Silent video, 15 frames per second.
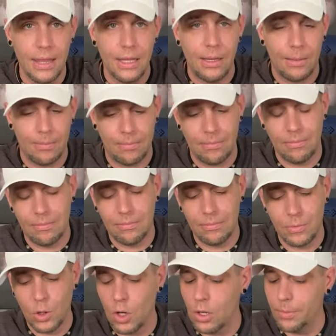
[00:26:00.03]
them.
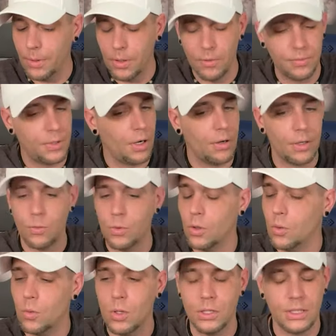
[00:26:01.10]
Y'all are both turning real
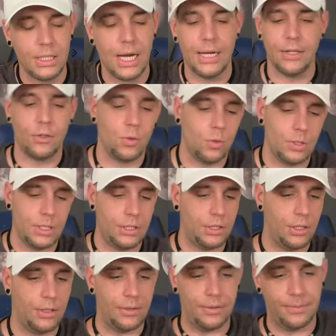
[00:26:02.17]
one-sided towards each
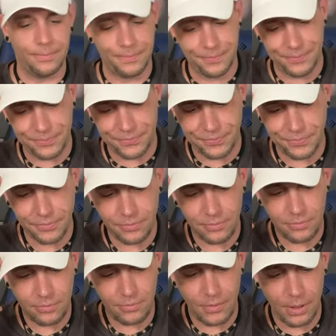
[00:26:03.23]
other.
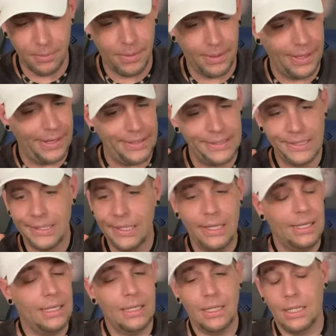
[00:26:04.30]
But
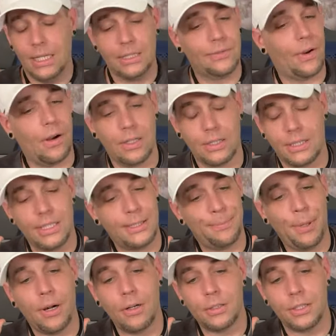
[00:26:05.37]
as far as this
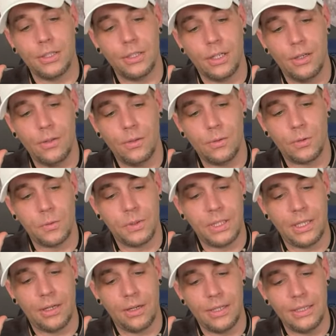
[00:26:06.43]
person goes with
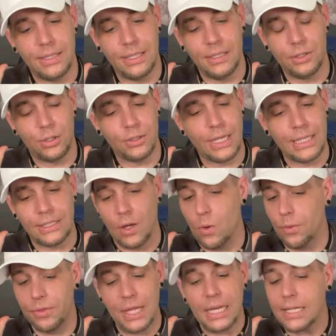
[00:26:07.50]
their intentions, I
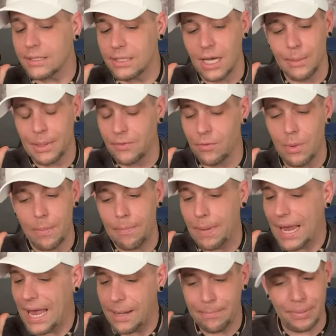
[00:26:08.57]
don't think it's coming from a
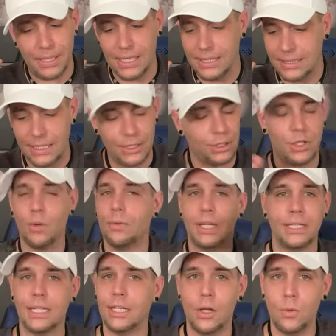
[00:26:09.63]
bad place. I just don't
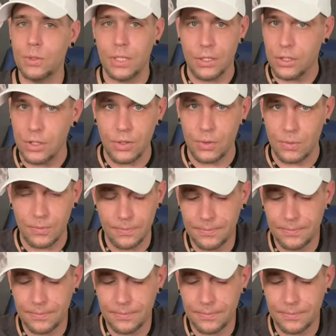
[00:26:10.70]
think they know what to do.